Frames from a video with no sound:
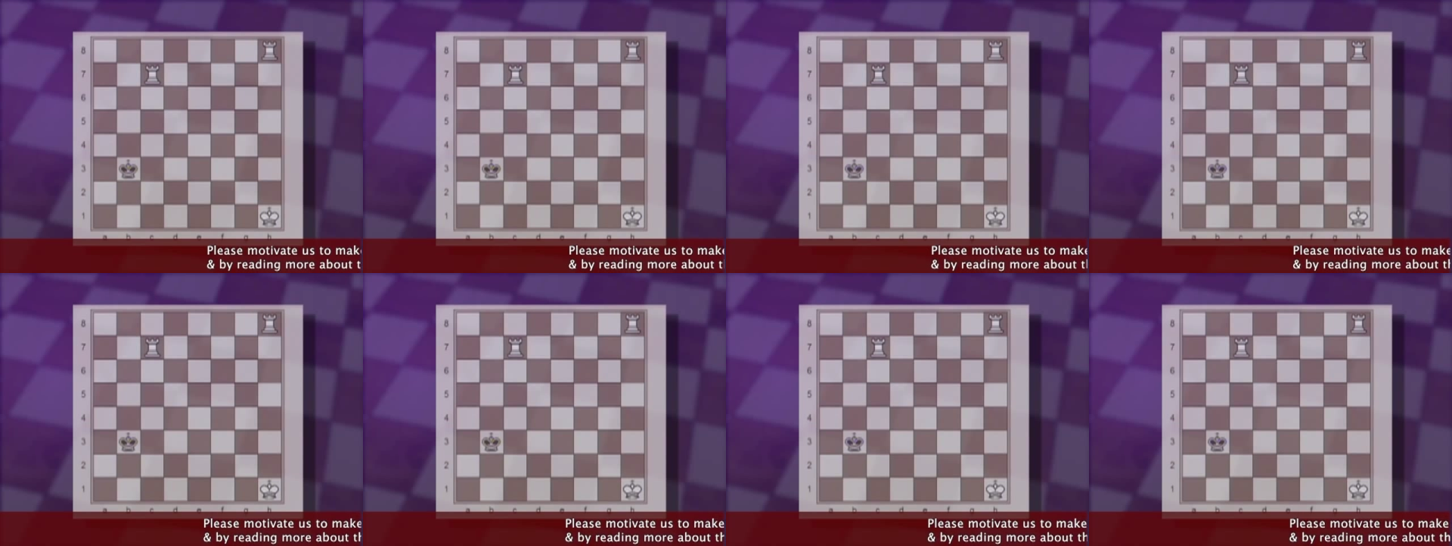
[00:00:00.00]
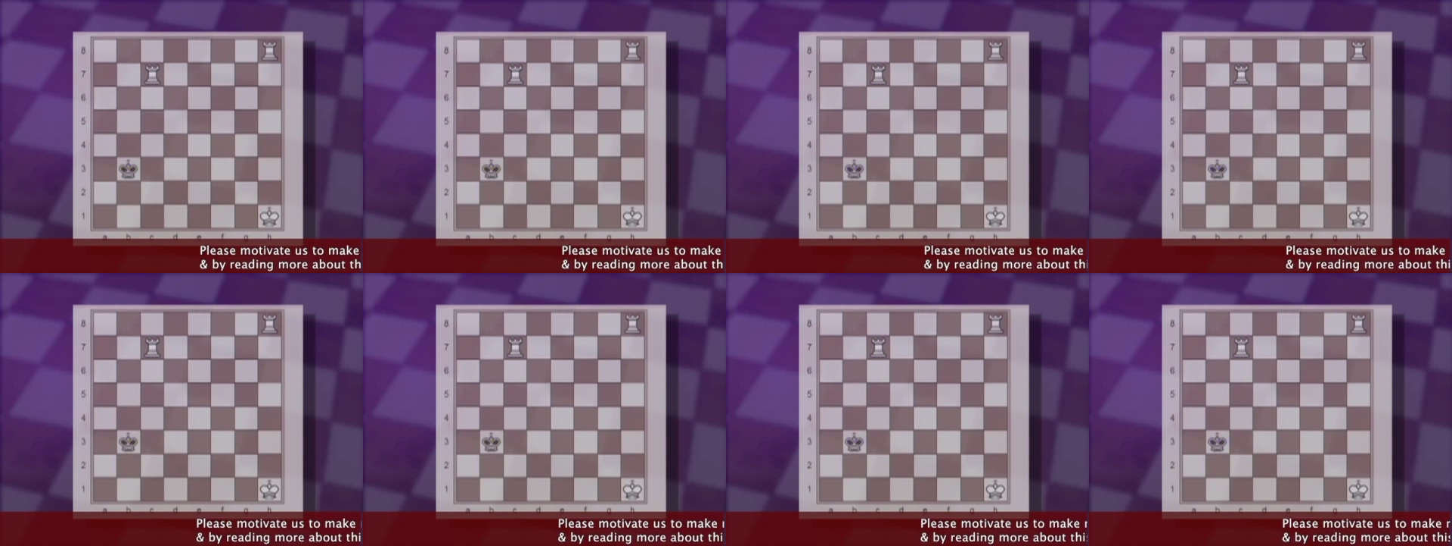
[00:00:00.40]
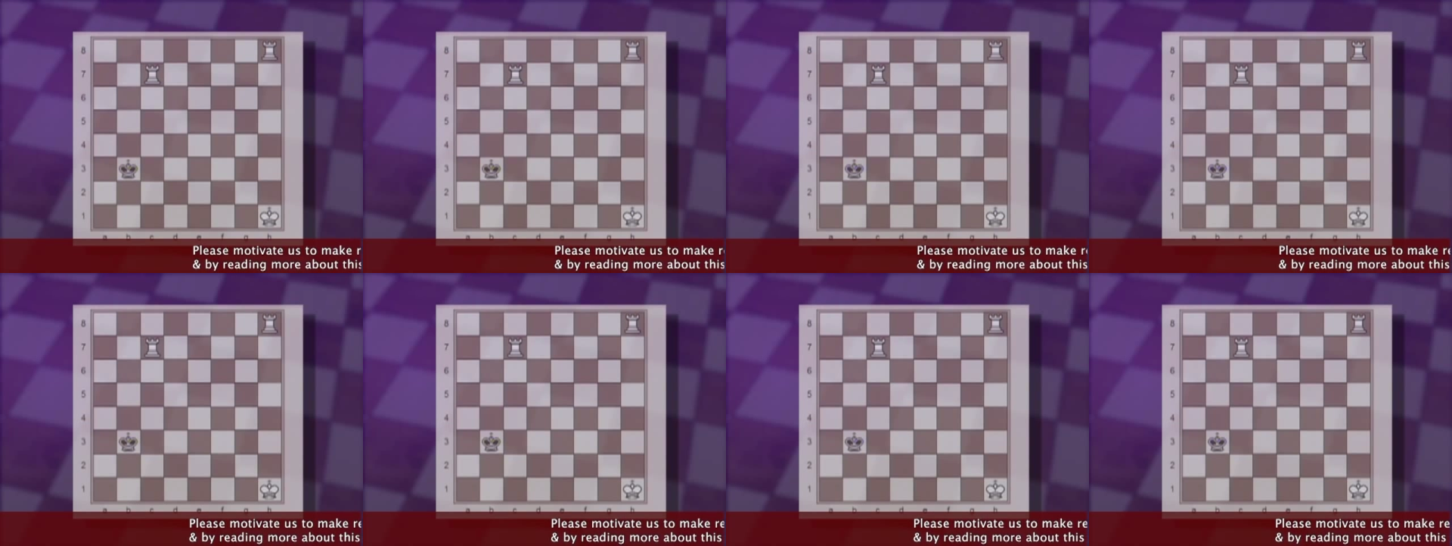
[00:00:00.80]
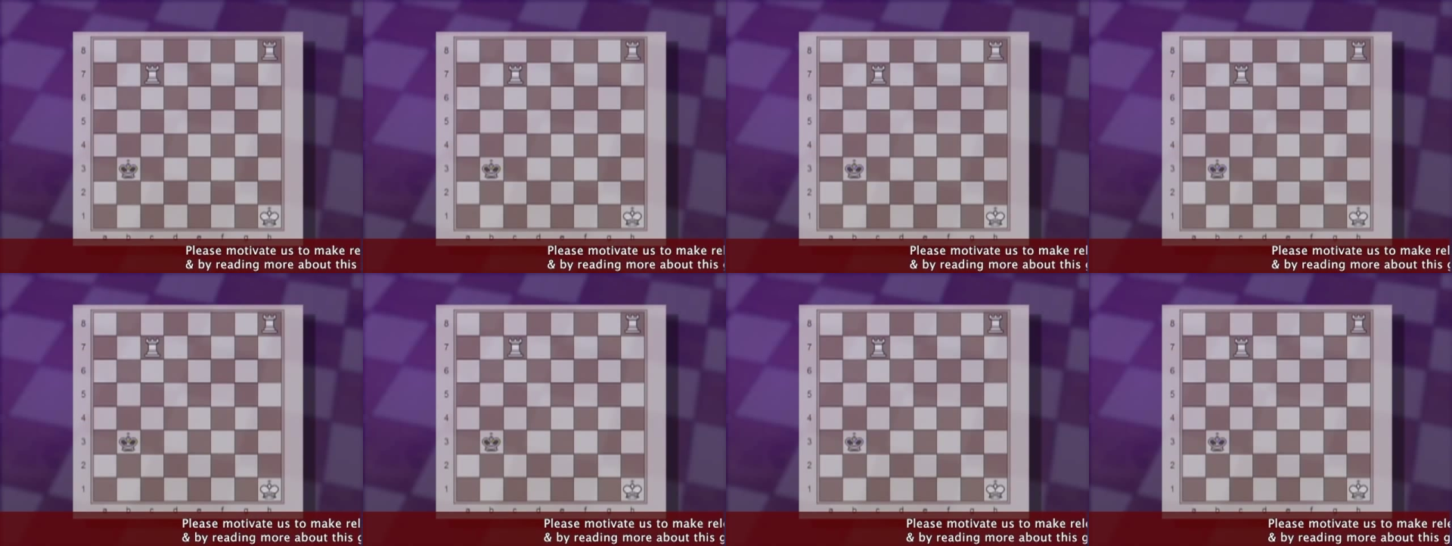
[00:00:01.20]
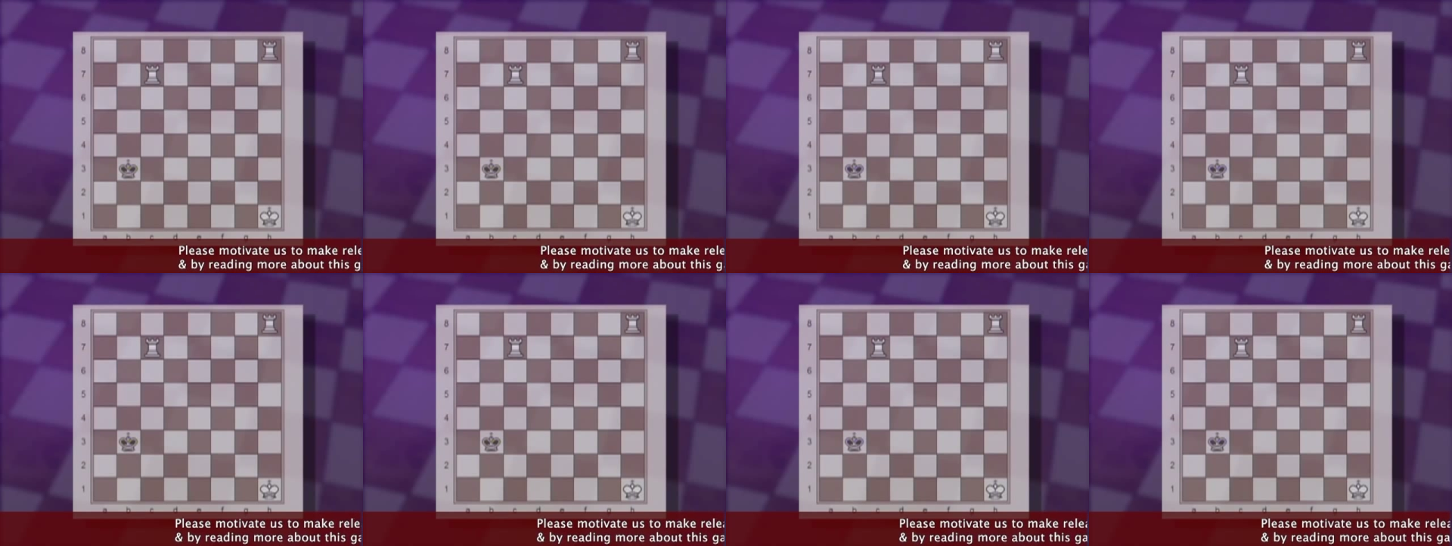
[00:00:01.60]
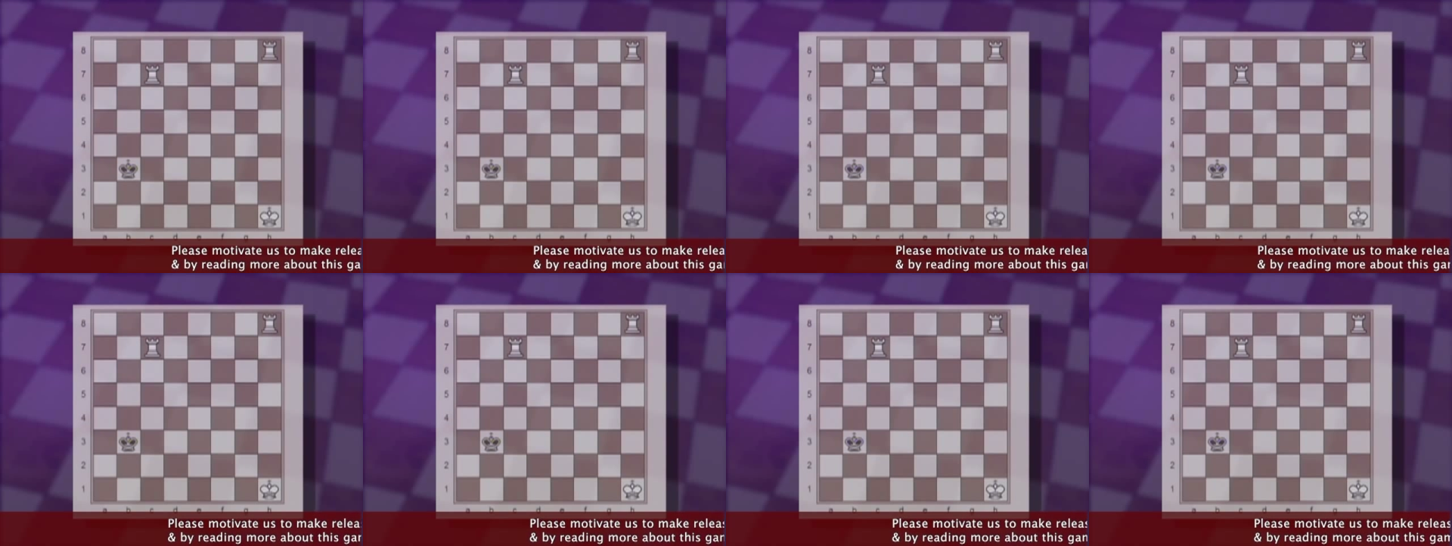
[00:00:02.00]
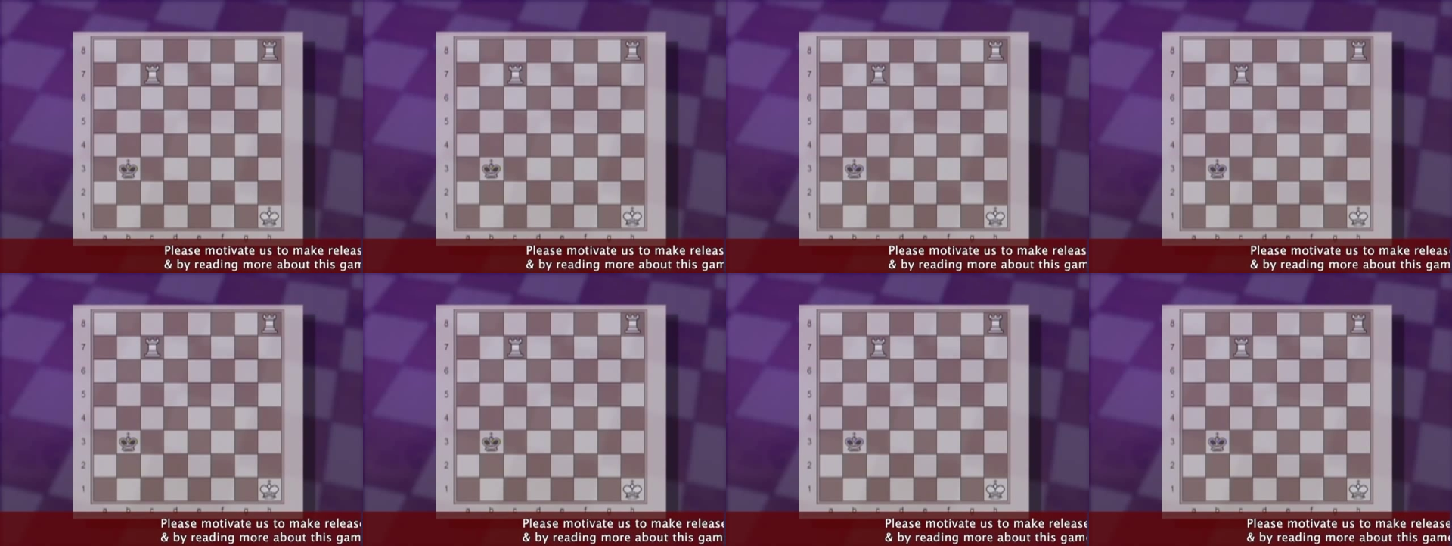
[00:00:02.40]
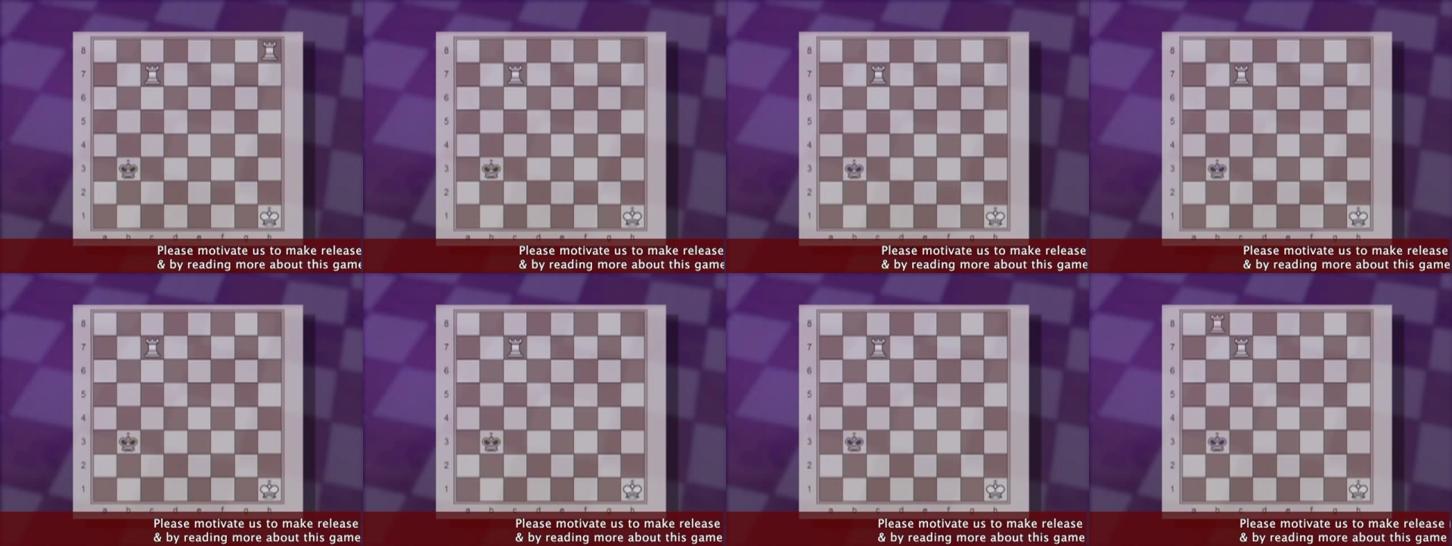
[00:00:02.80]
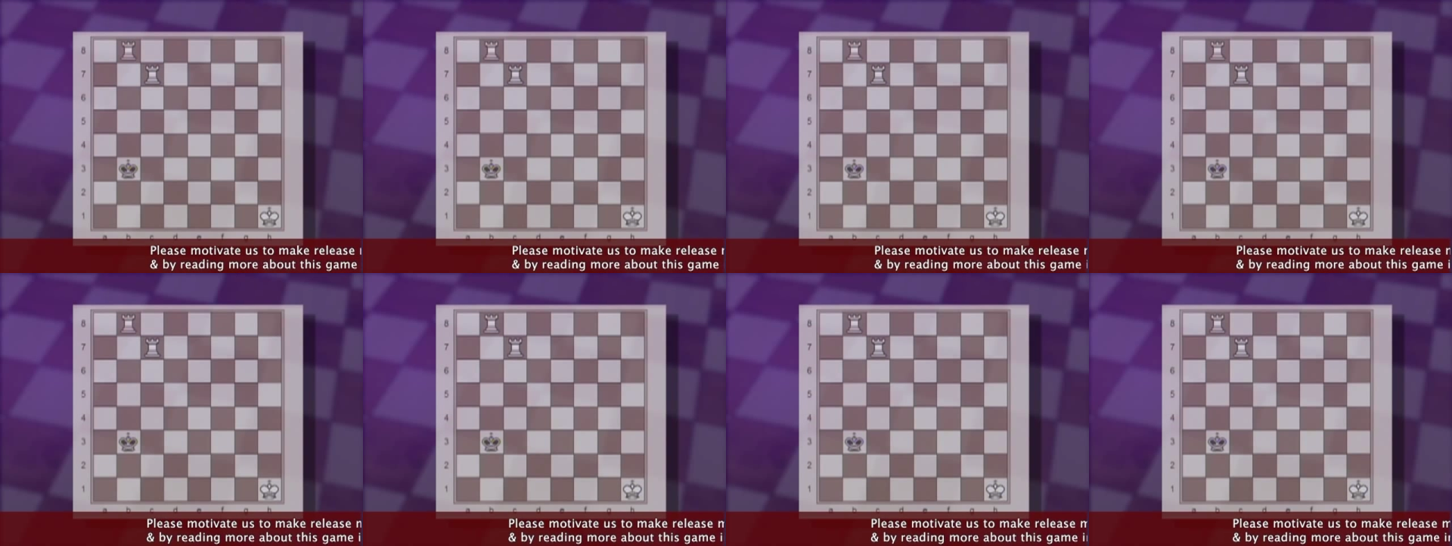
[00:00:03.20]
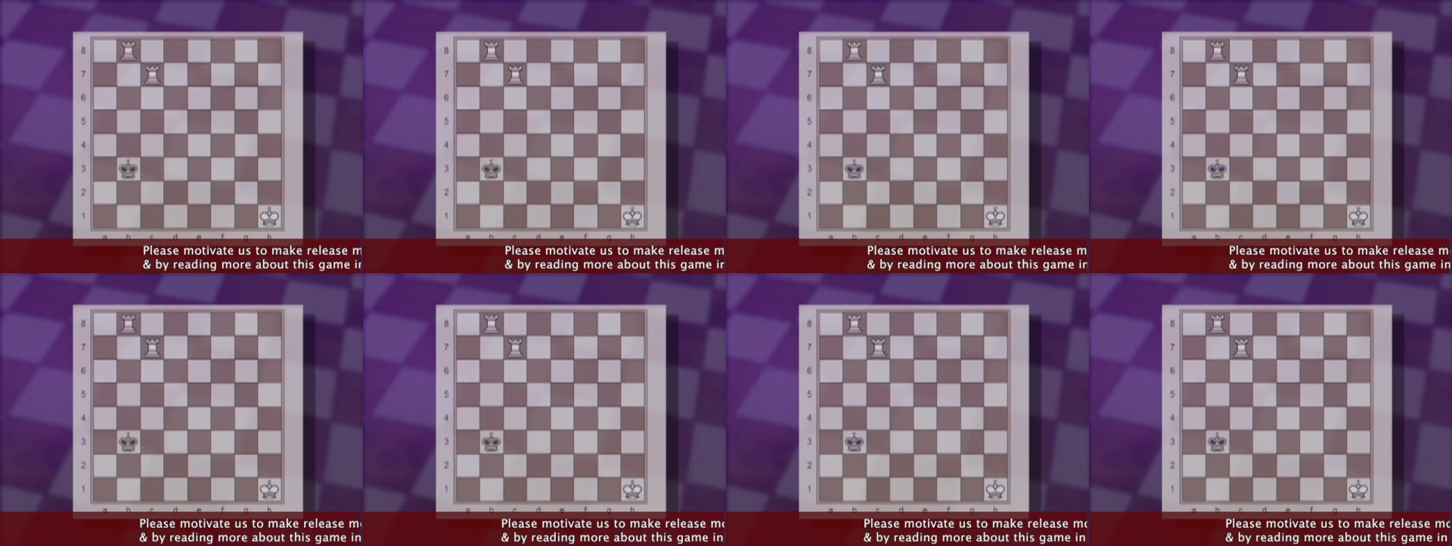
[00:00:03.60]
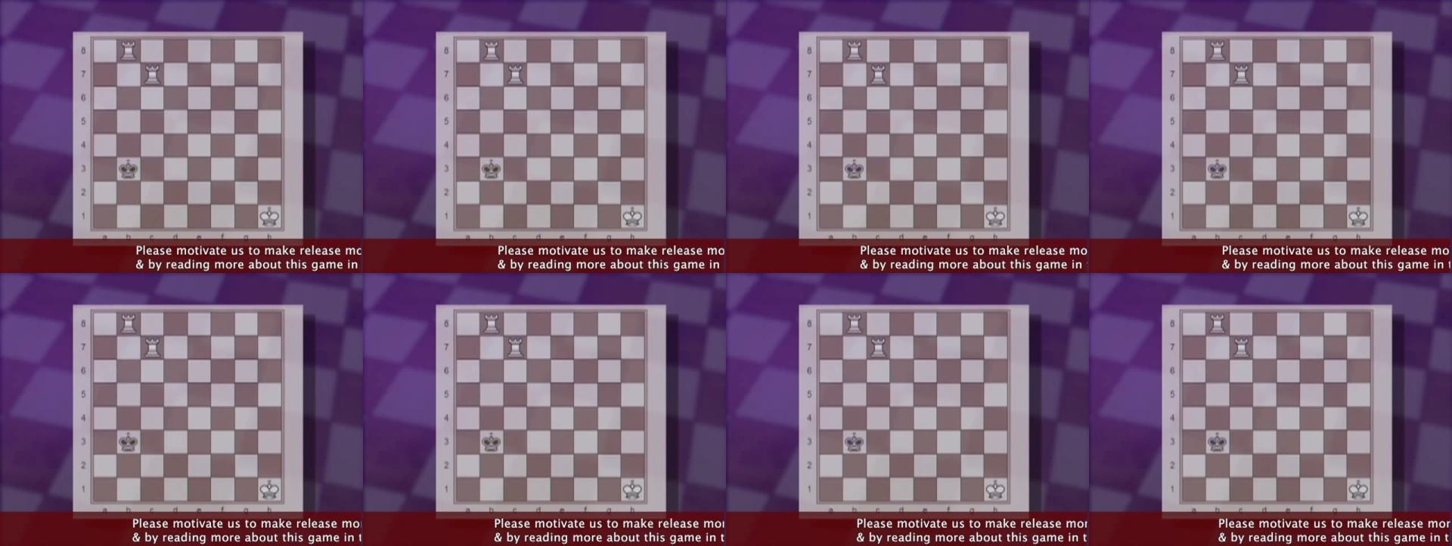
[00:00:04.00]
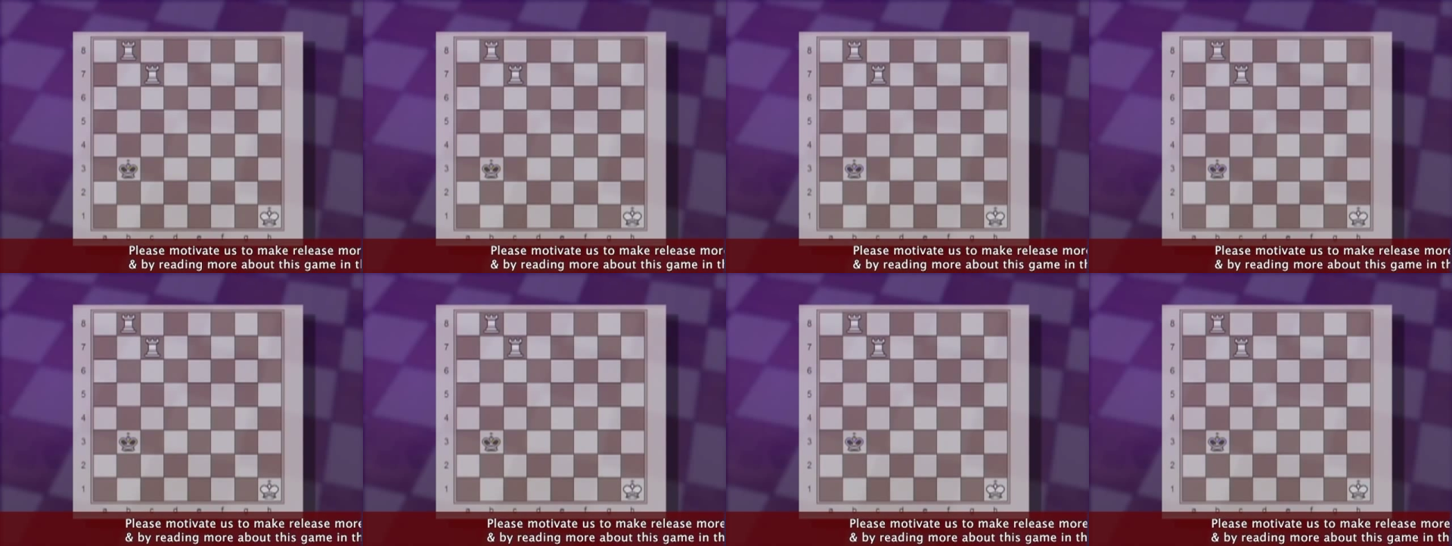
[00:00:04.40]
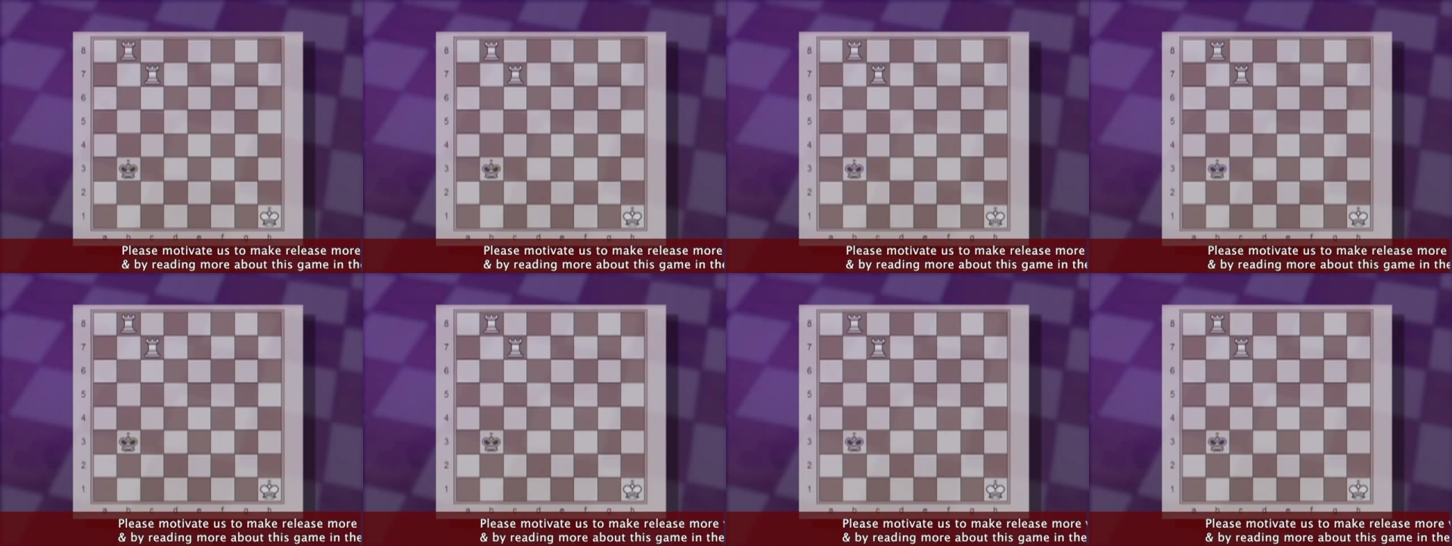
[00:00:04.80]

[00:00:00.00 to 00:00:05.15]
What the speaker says: Nobody's mouth can be seen.